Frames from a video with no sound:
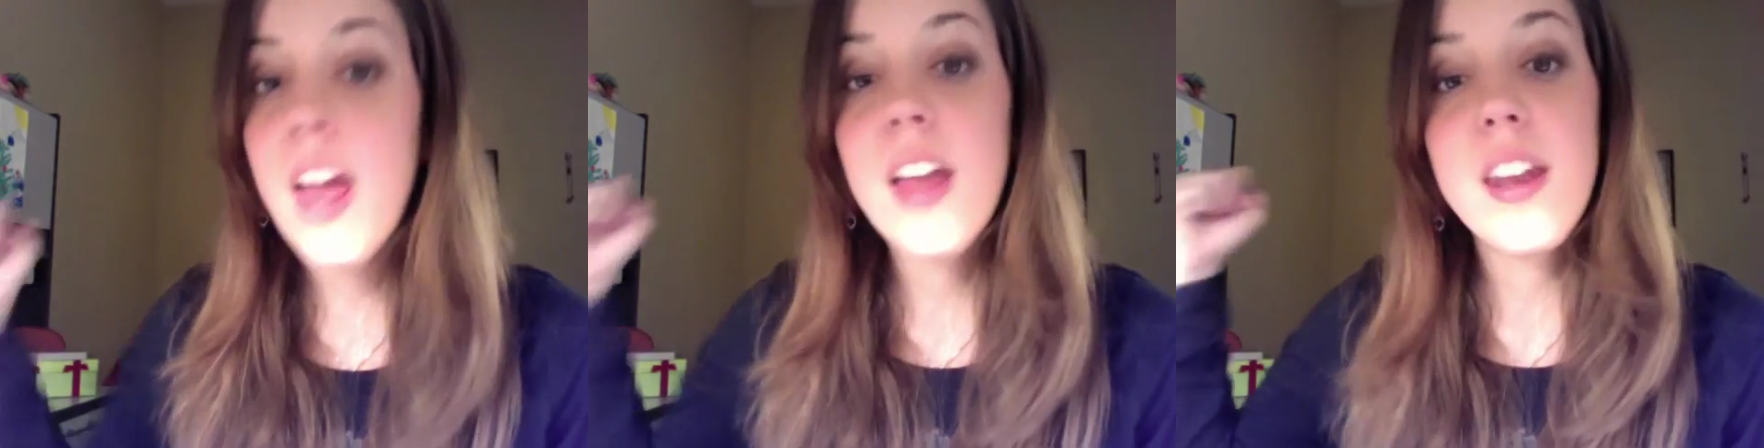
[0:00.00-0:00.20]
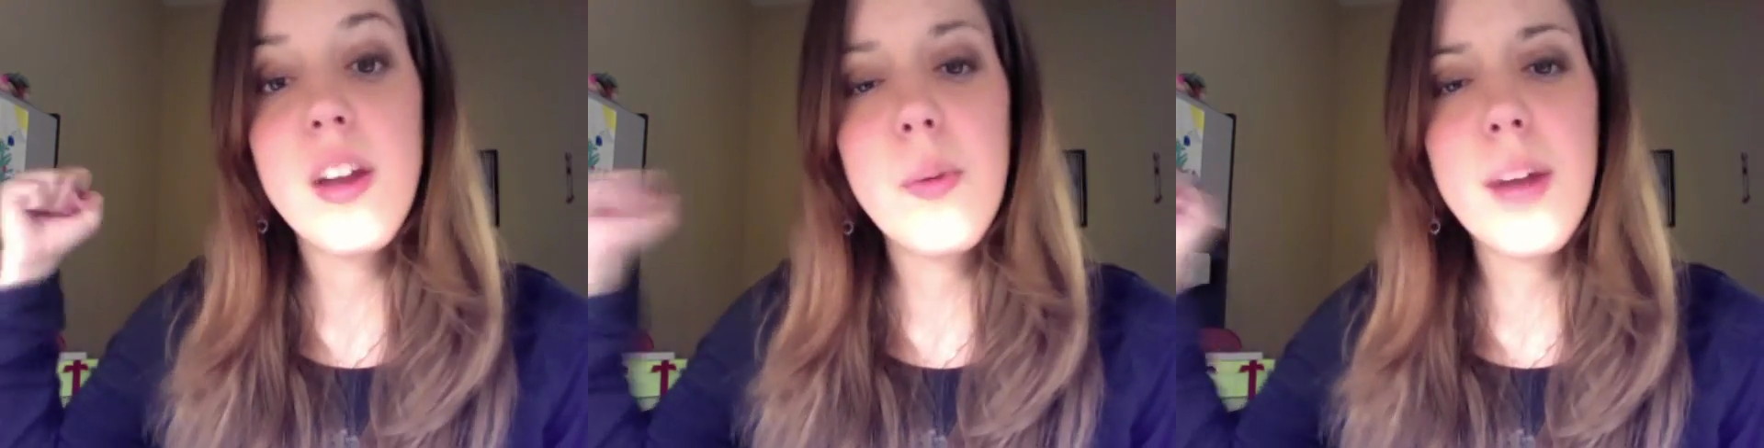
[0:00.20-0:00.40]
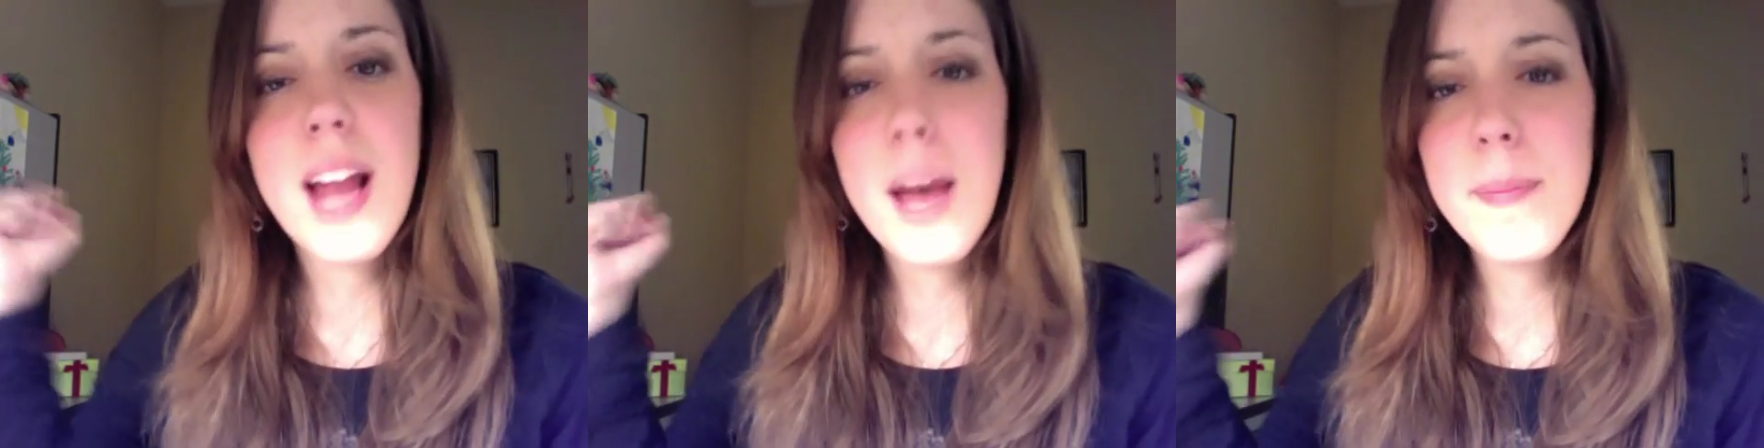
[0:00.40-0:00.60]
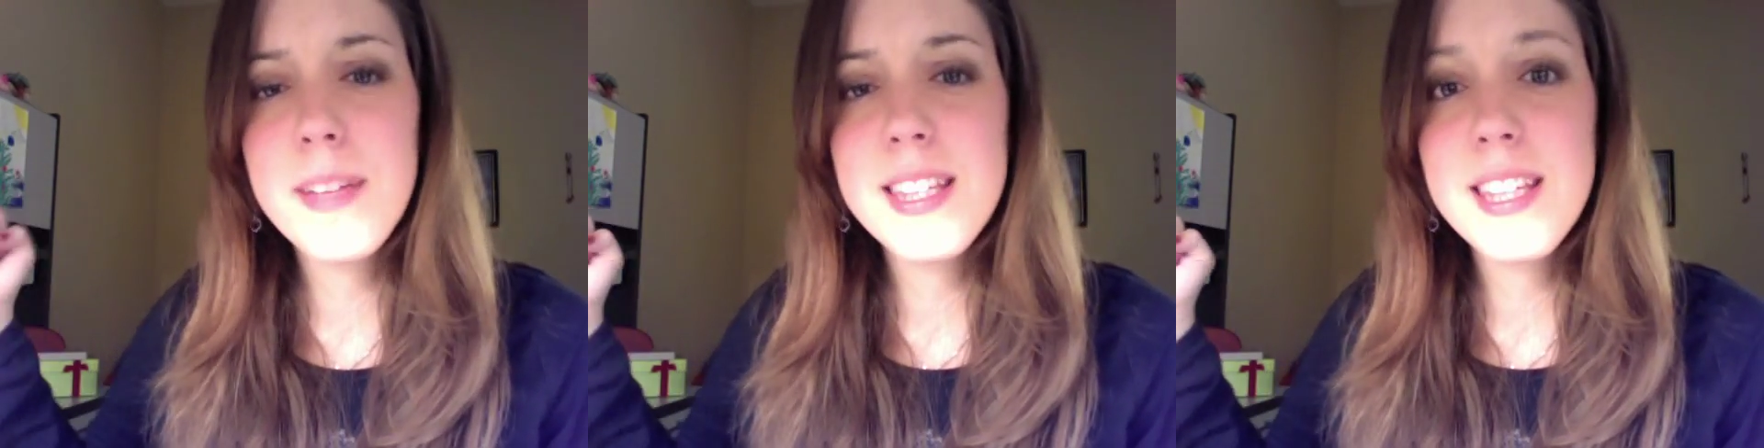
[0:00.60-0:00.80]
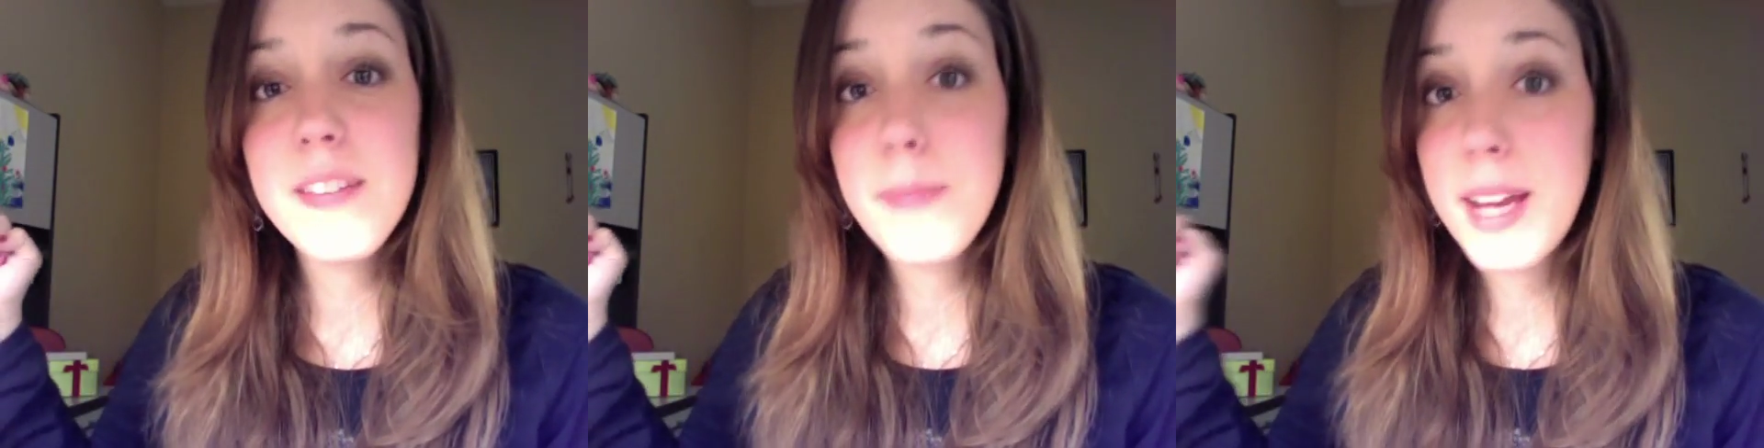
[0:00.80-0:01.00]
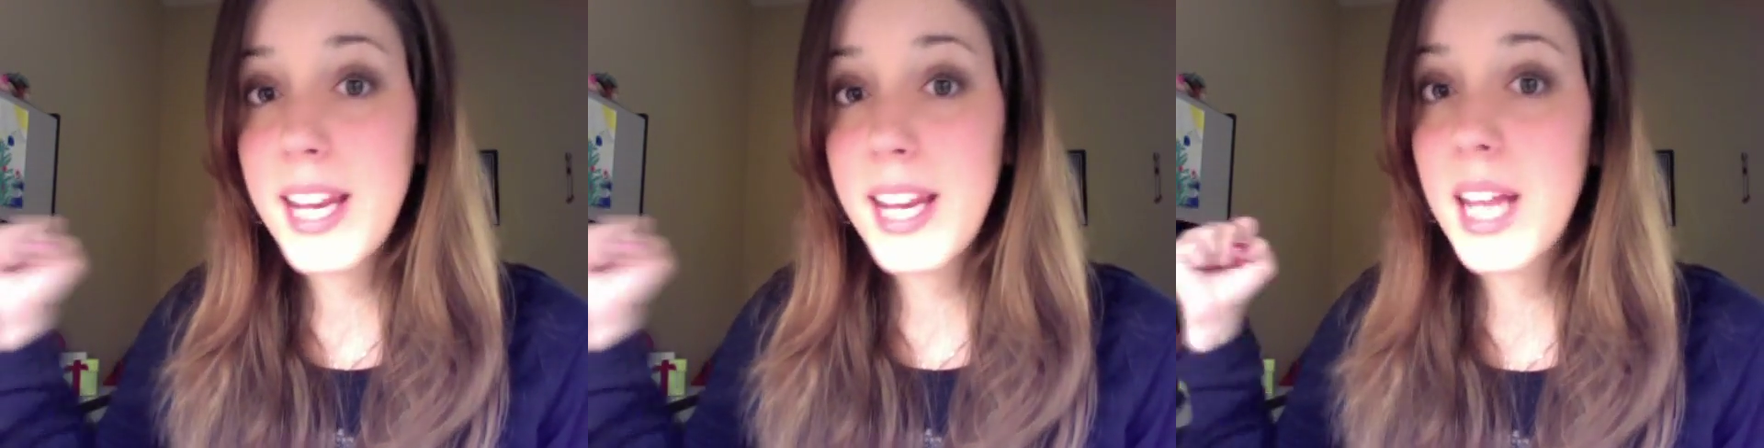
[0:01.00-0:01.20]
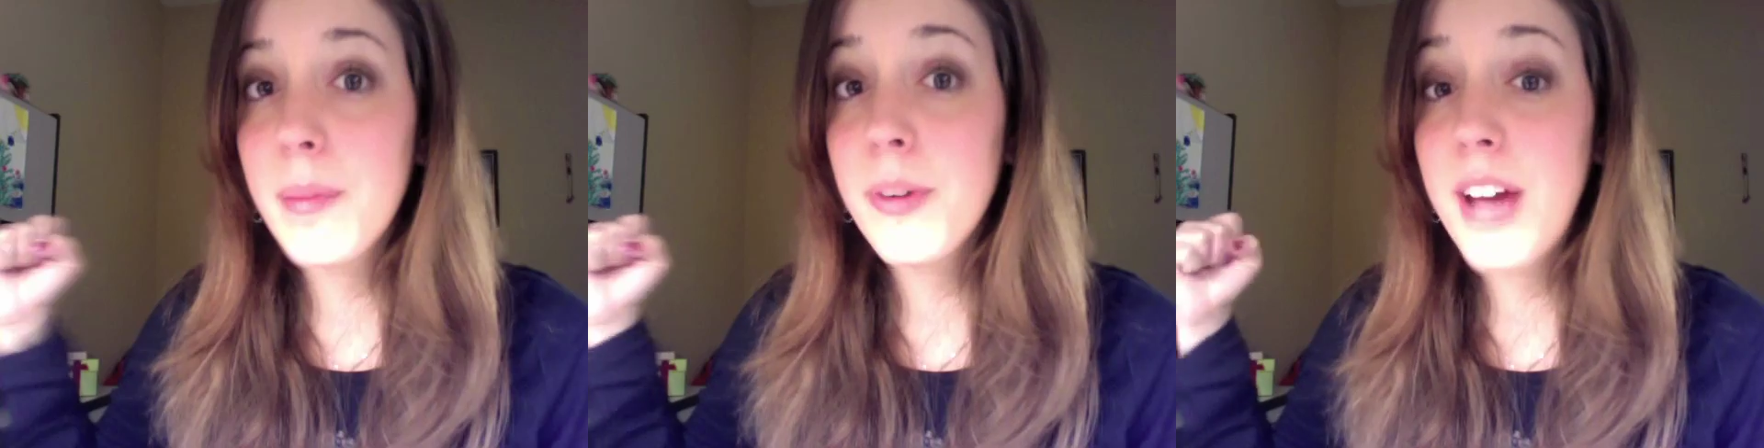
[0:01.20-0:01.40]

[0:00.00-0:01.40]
Now, what happens if my neighbor